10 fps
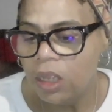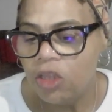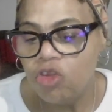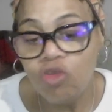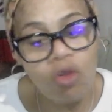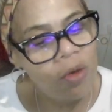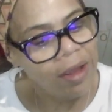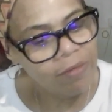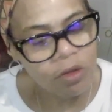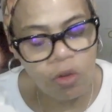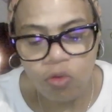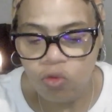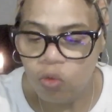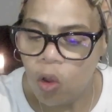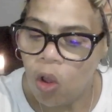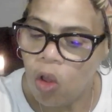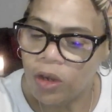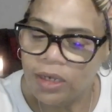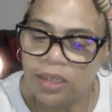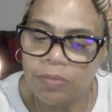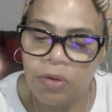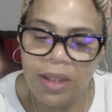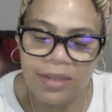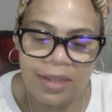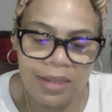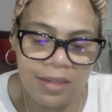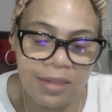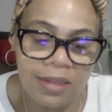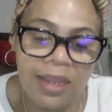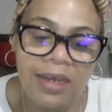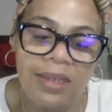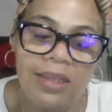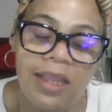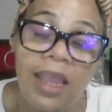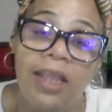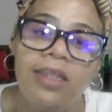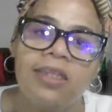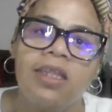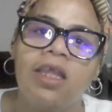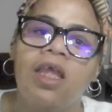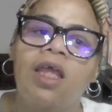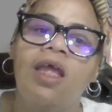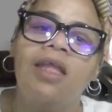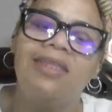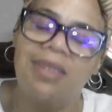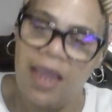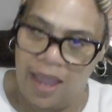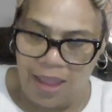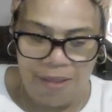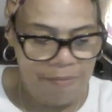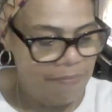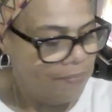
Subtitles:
You're going to have to go through all of these processes, and it takes time.